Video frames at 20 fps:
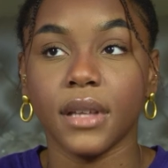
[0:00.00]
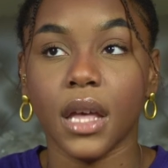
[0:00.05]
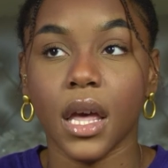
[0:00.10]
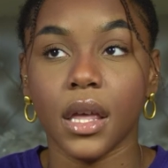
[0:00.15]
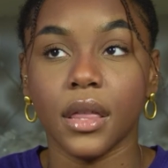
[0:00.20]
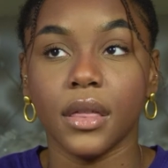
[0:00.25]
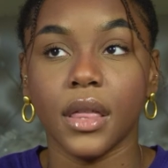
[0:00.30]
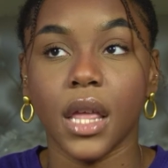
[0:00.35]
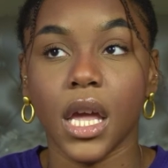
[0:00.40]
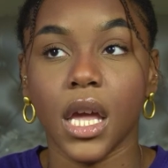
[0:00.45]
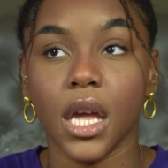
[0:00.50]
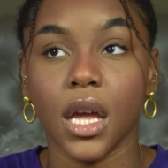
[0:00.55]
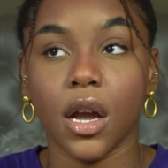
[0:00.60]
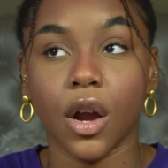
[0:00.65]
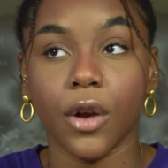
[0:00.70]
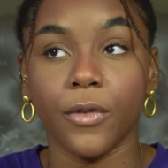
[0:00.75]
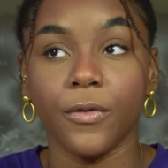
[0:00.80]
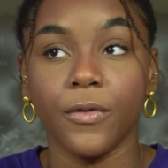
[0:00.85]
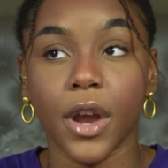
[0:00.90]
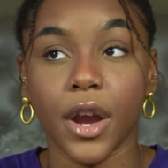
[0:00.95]
Like they
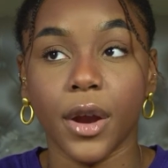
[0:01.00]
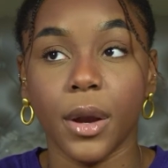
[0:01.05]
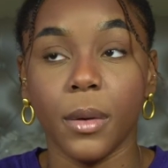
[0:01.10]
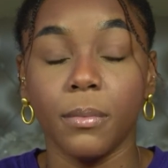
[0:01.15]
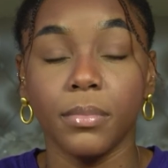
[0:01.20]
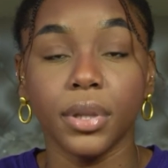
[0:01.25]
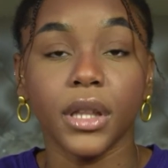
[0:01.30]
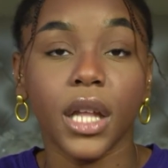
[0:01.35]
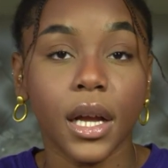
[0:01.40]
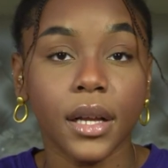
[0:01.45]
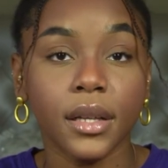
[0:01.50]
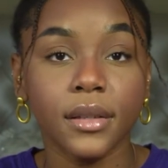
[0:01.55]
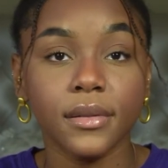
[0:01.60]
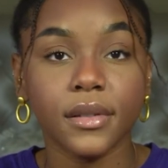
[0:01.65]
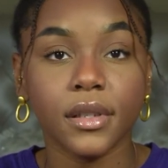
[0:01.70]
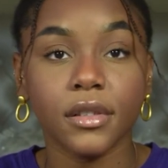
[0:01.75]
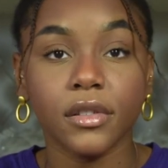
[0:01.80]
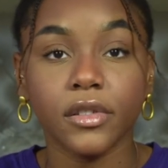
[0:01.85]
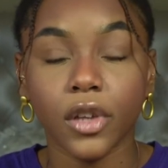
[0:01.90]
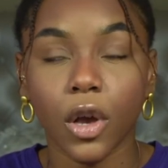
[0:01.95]
are very blunt,
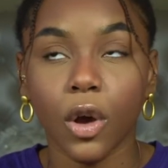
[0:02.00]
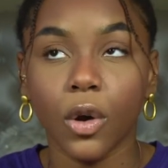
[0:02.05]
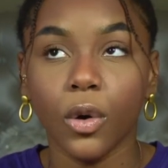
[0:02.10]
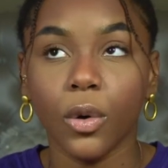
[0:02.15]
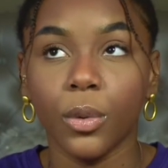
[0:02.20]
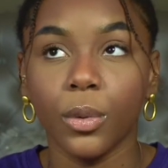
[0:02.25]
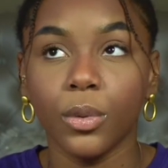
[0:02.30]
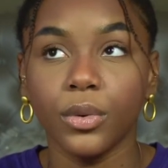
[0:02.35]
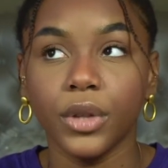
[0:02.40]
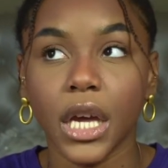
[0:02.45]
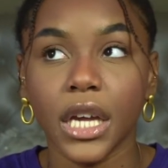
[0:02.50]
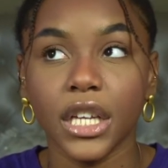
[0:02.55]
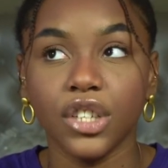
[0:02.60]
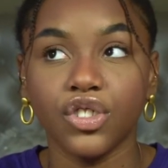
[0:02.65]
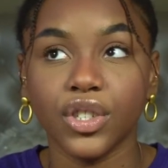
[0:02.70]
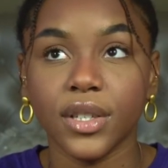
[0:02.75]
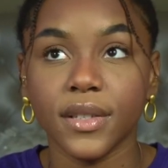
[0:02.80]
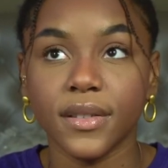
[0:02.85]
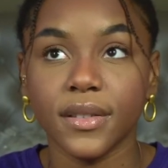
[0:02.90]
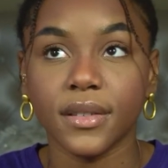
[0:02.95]
so they
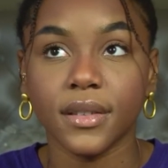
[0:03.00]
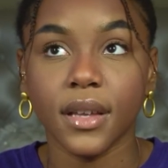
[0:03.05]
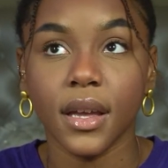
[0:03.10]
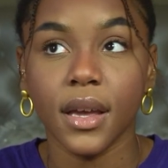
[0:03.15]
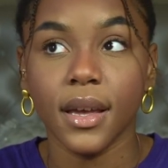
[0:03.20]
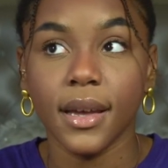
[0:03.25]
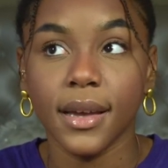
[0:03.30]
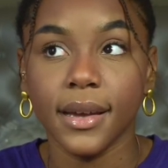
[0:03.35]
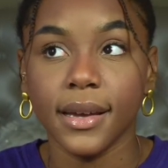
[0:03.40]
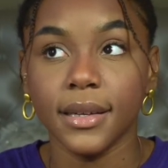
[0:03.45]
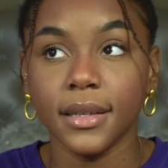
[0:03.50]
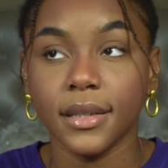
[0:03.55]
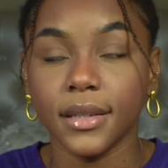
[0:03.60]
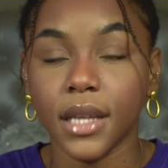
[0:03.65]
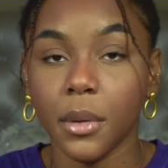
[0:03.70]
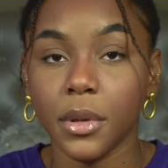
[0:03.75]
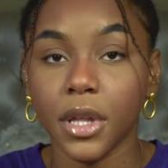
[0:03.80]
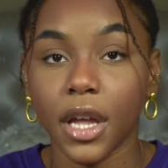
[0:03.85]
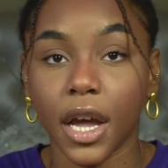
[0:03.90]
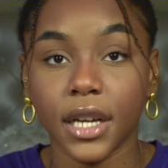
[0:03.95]
just
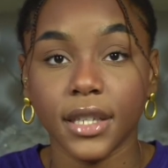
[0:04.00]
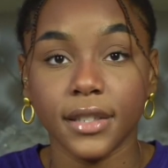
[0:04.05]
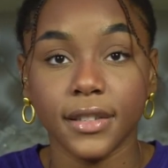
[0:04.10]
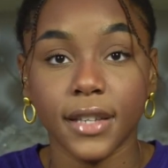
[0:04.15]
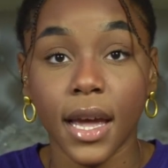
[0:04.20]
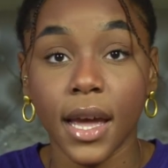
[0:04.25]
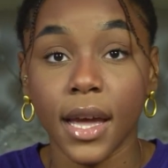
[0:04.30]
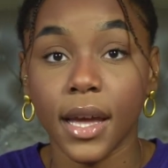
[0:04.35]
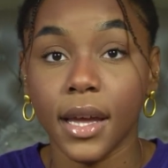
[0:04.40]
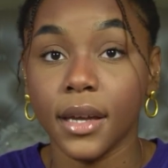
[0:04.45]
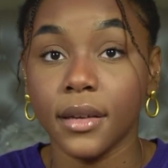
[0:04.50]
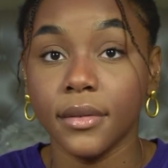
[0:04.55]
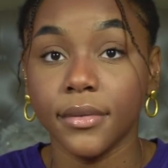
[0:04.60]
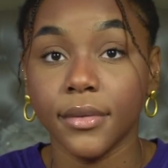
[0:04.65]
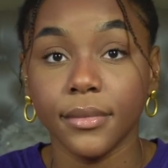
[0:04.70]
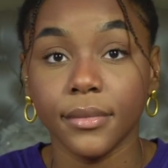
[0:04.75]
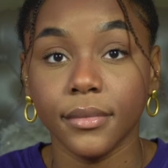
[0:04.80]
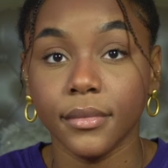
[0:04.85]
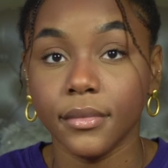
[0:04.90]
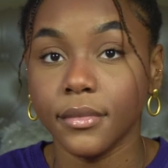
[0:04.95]
say what they gotta say,
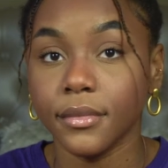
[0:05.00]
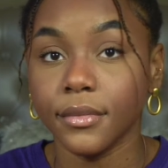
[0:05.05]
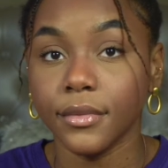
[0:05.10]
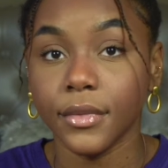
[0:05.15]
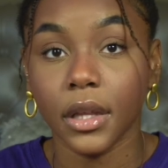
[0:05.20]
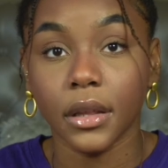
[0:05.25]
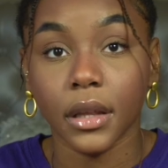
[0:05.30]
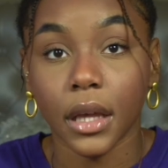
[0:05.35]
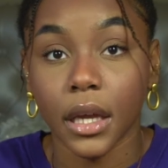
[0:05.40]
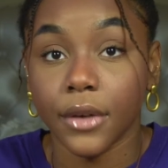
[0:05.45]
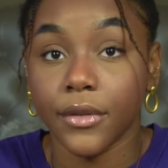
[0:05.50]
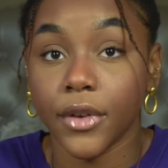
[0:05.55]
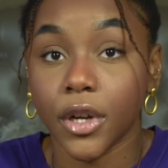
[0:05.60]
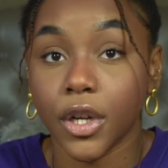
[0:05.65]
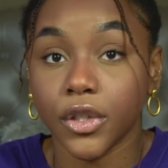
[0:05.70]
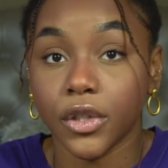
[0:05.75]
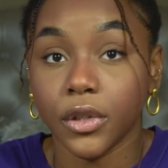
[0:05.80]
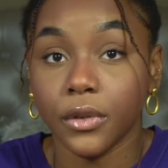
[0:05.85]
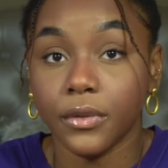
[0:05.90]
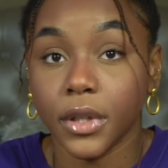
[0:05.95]
and like if it
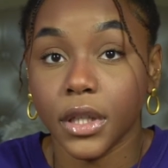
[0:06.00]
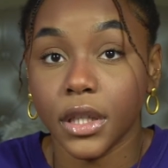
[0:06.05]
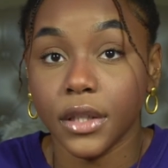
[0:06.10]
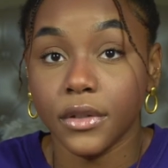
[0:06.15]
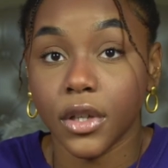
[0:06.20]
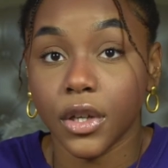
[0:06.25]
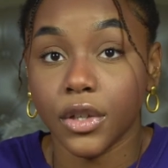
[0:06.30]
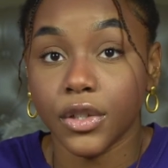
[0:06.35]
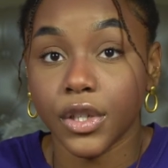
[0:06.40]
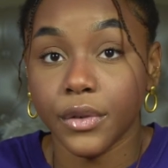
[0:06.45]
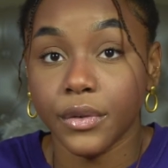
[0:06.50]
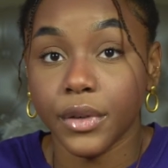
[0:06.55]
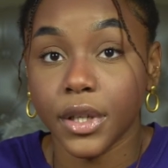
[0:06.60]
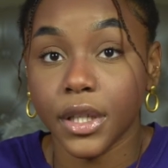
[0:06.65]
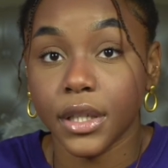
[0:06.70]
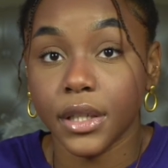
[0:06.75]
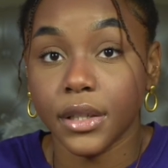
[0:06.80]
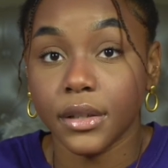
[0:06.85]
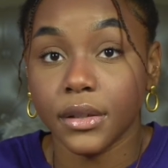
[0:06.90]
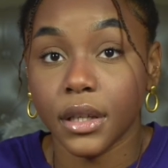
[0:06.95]
hurts your feelings, it hurts your
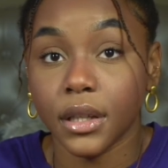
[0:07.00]
feelings.